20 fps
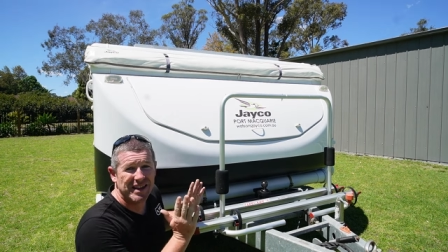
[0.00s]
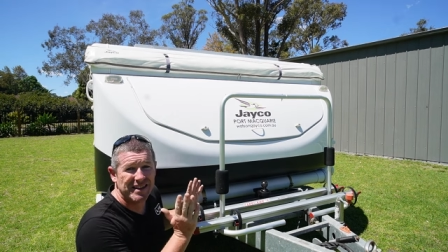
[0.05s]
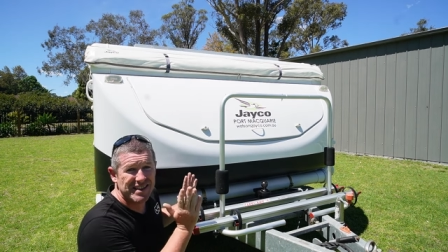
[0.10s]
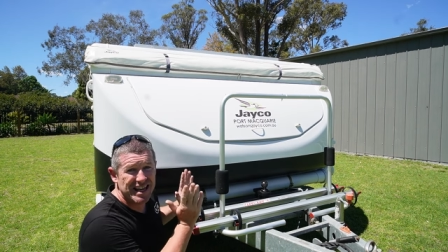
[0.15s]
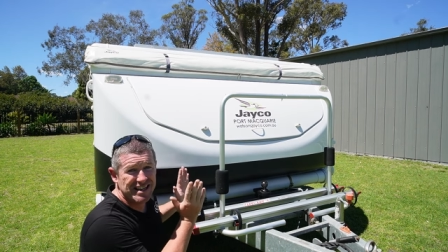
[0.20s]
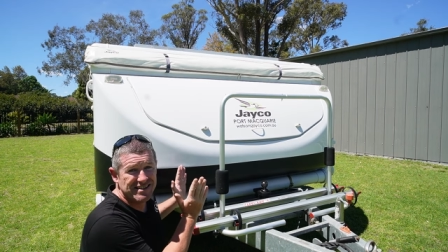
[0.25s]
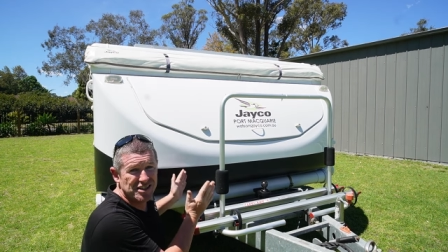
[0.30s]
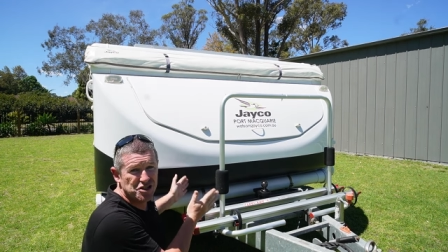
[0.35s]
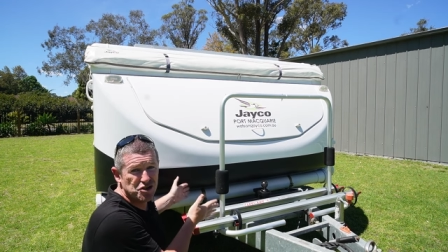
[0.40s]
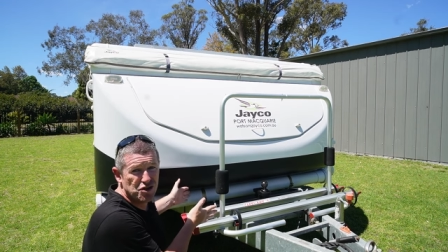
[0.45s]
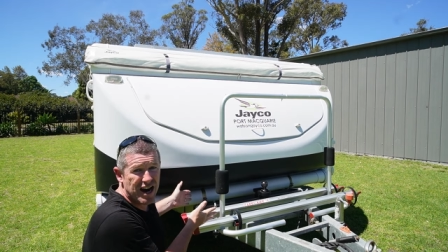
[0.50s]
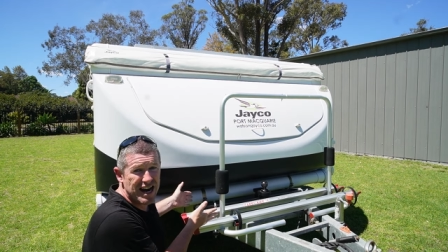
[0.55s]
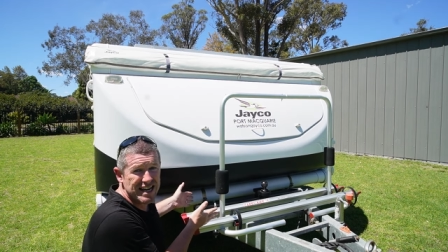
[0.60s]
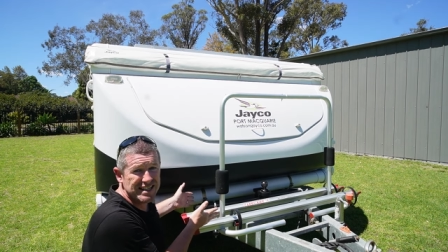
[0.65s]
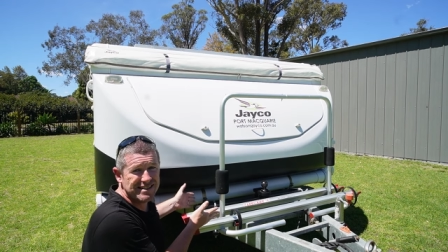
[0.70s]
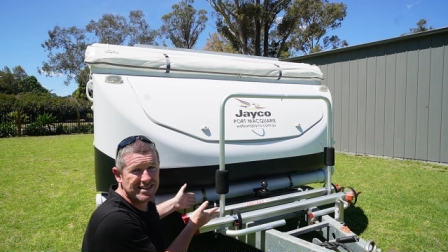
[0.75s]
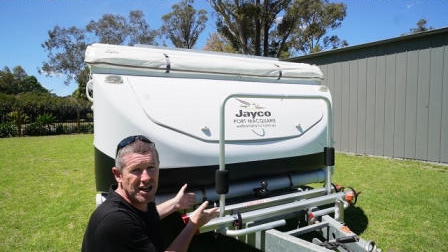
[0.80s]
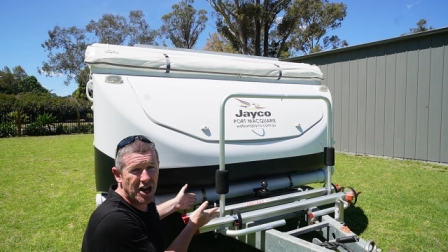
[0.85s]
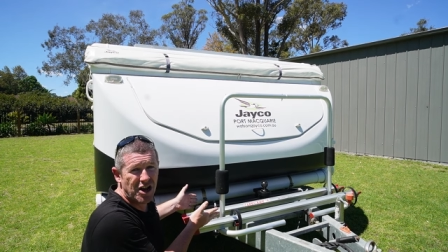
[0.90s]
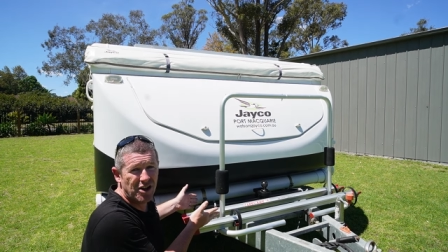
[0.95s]
There's a tray
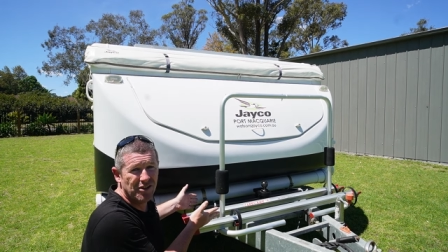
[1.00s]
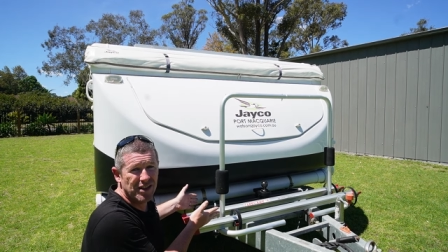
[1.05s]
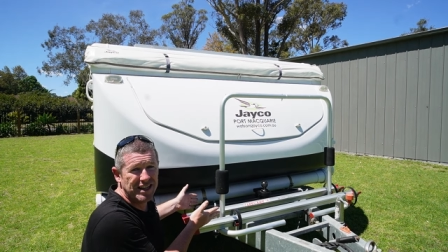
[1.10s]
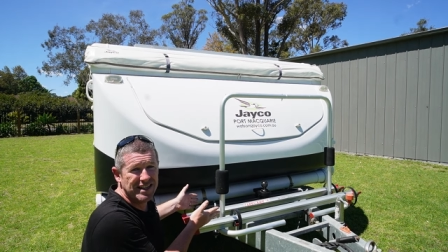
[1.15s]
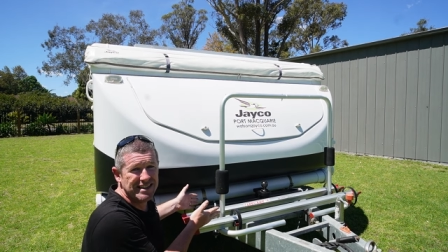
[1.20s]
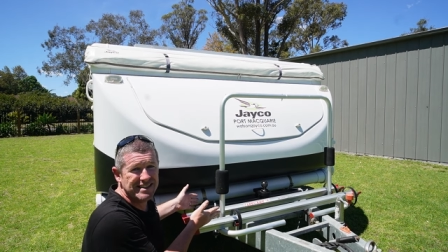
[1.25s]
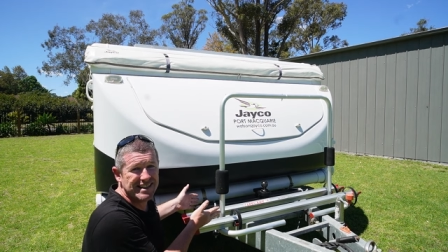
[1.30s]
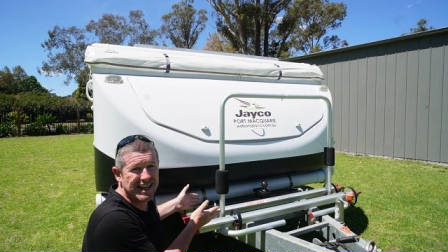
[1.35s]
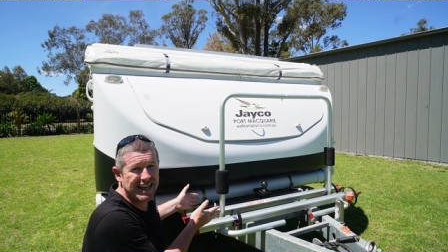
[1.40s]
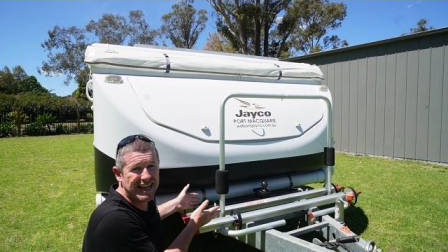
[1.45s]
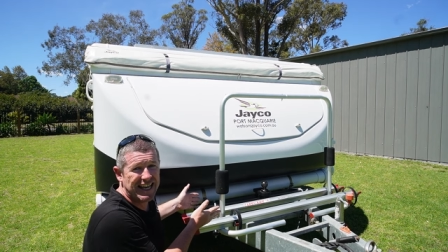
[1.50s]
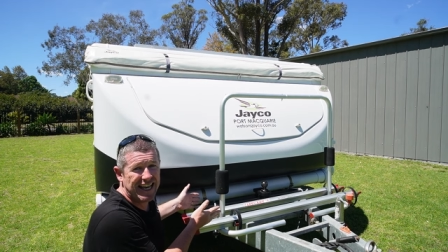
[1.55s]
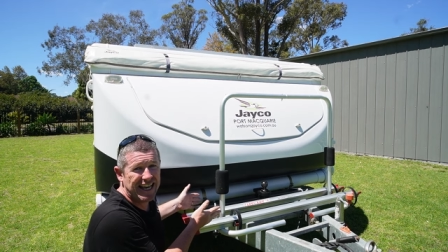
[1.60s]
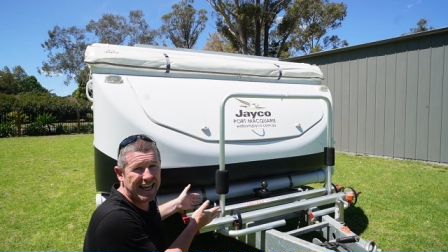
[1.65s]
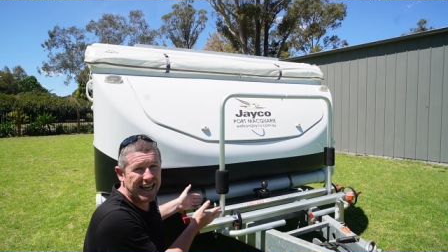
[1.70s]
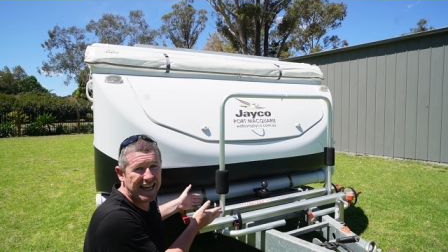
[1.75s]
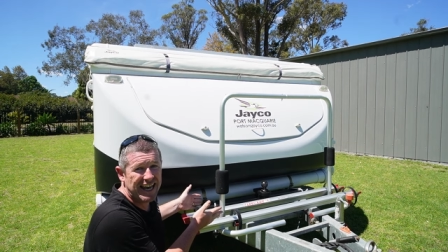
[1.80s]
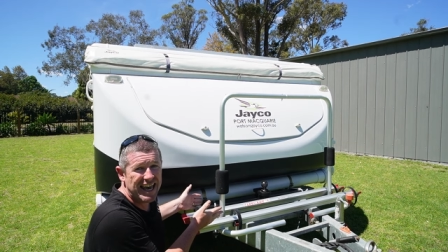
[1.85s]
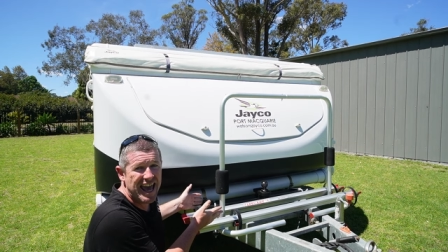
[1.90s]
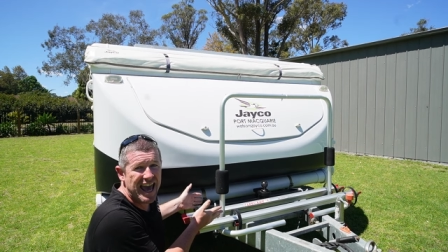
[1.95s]
style that you see
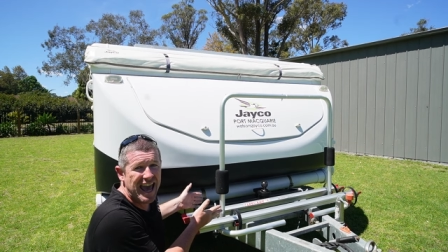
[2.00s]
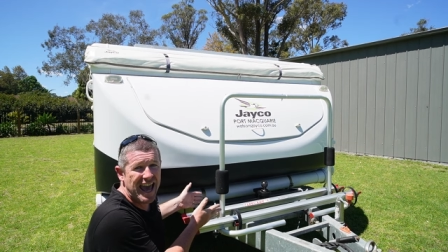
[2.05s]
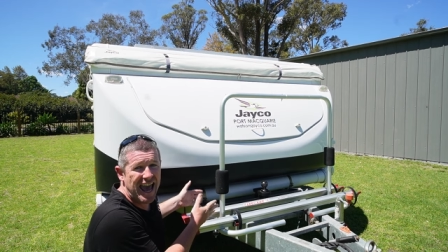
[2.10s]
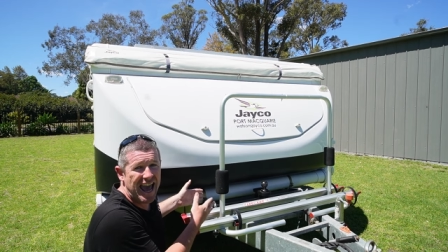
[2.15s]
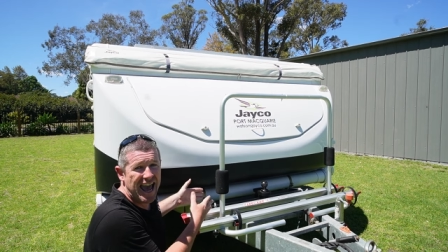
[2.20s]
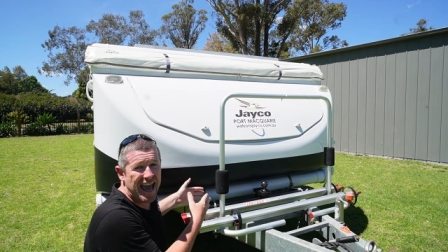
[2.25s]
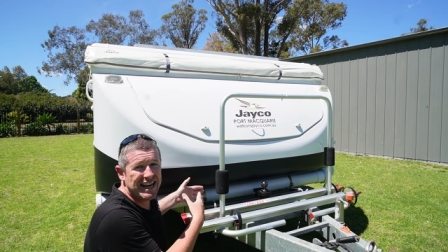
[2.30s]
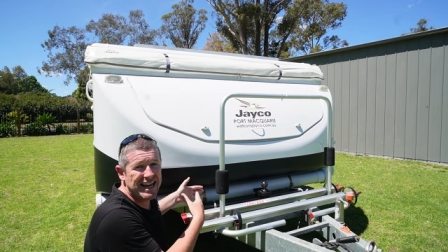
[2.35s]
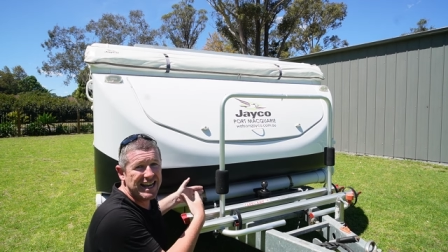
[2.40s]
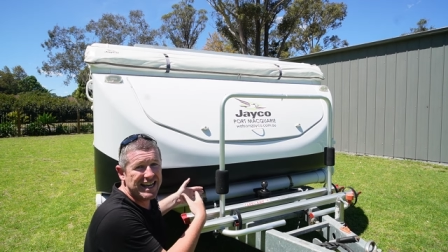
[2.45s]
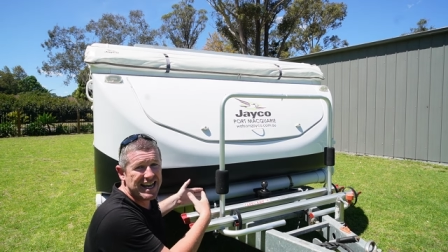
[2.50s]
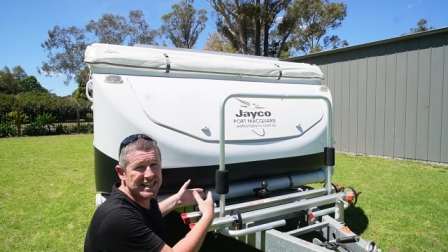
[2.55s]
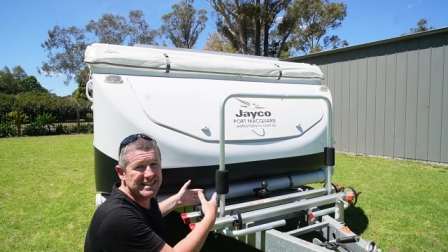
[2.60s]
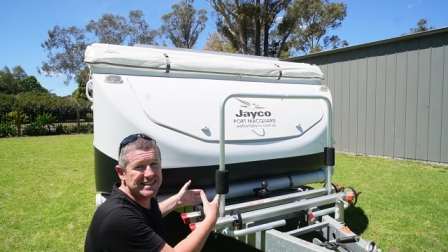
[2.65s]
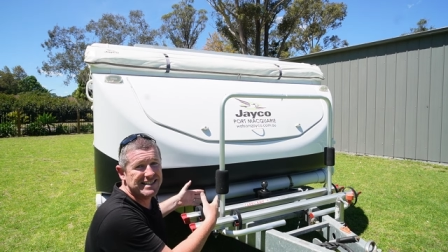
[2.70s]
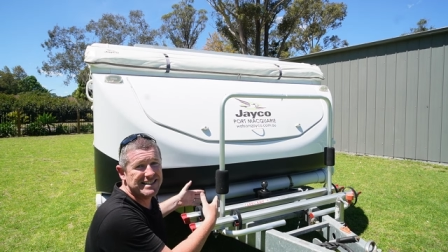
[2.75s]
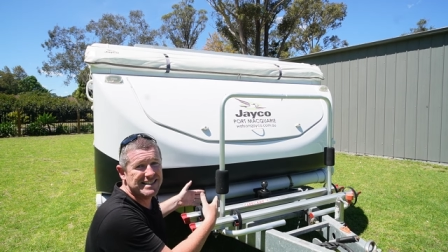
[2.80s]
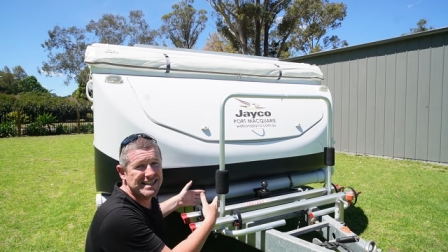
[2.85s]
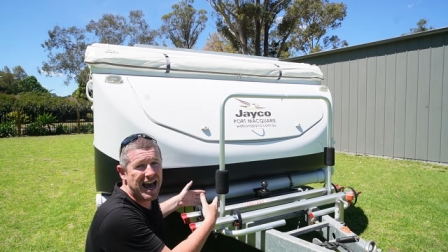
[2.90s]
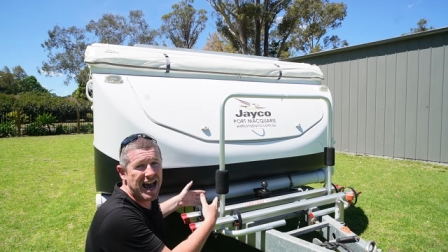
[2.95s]
here, and it gets
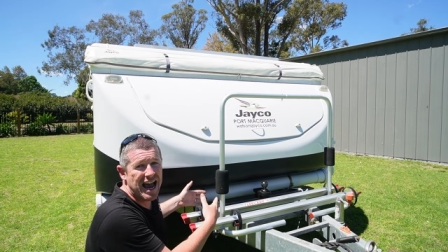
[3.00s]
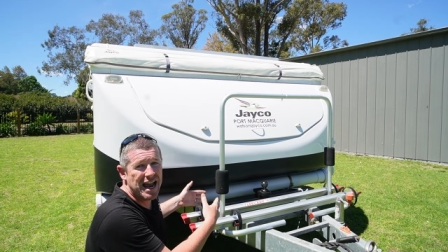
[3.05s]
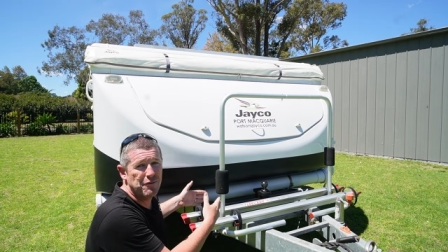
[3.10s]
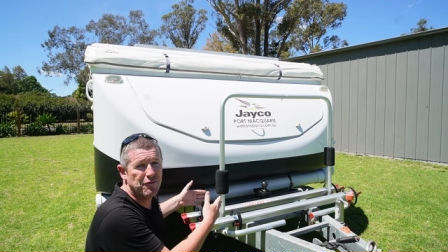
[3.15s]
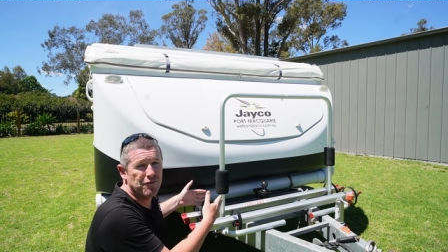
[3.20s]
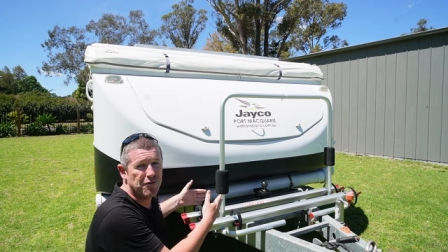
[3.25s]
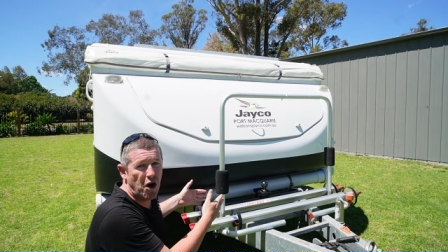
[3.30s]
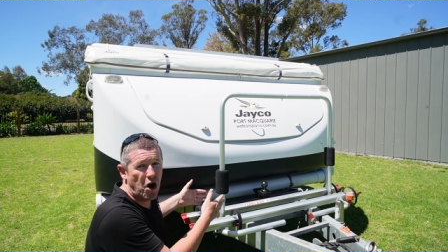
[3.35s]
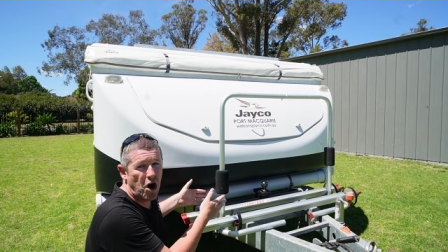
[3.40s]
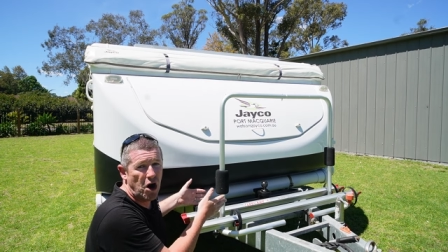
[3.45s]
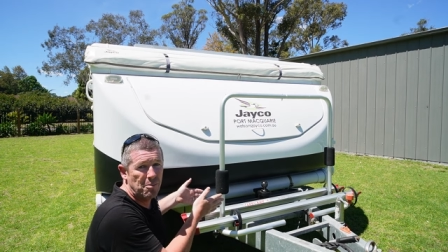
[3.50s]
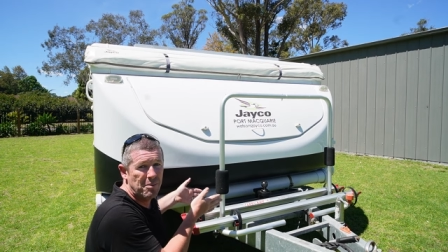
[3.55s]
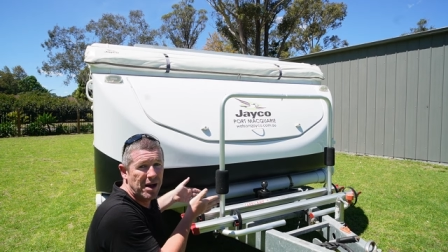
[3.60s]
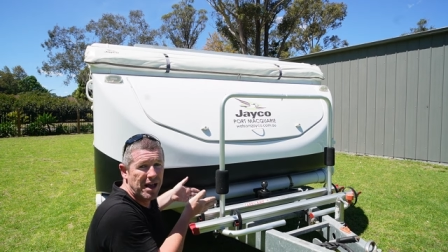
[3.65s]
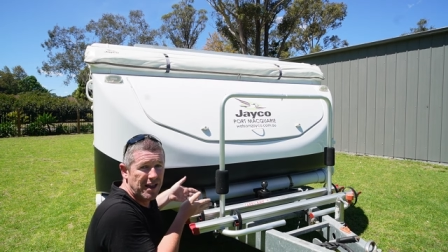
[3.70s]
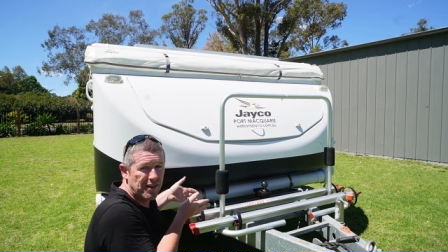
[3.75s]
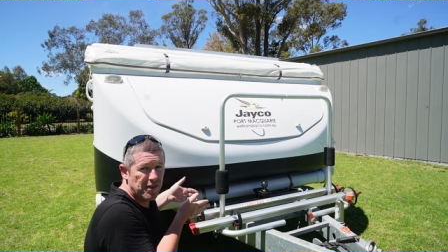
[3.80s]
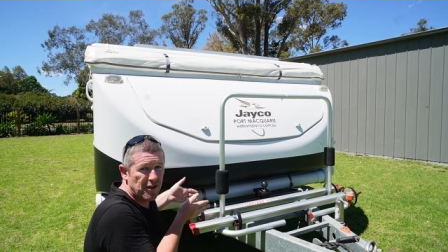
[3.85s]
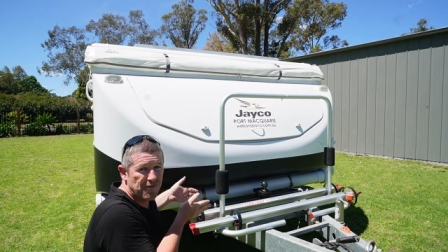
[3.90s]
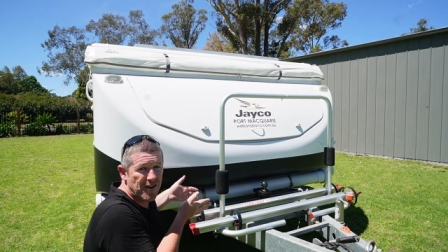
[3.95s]
its name from
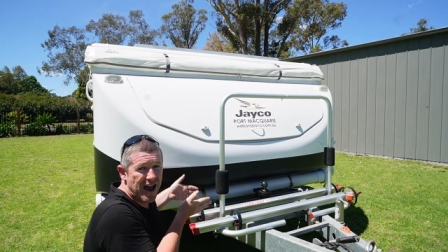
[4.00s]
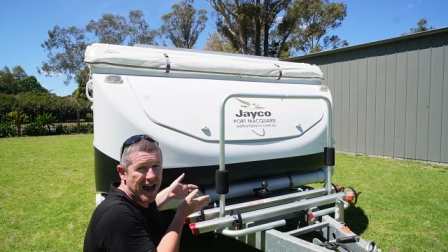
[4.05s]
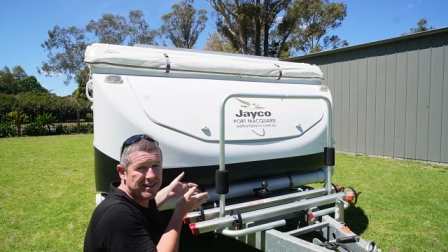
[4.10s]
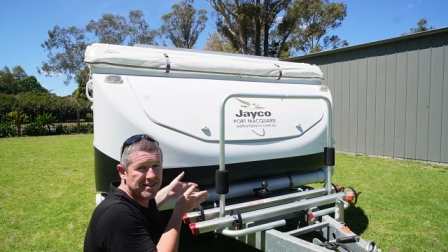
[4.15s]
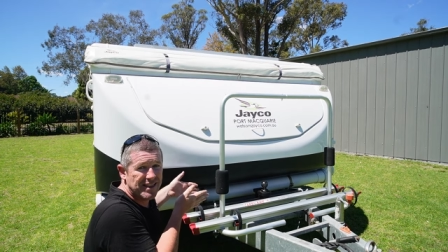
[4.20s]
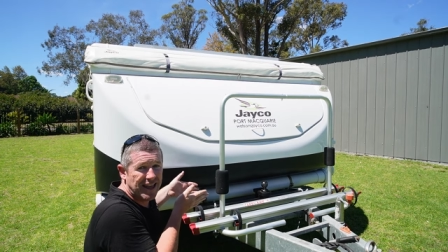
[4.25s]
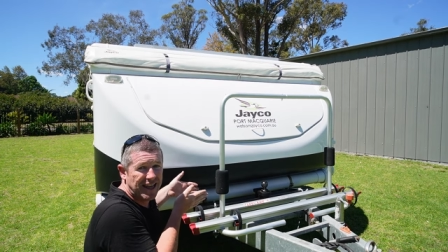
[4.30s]
the fact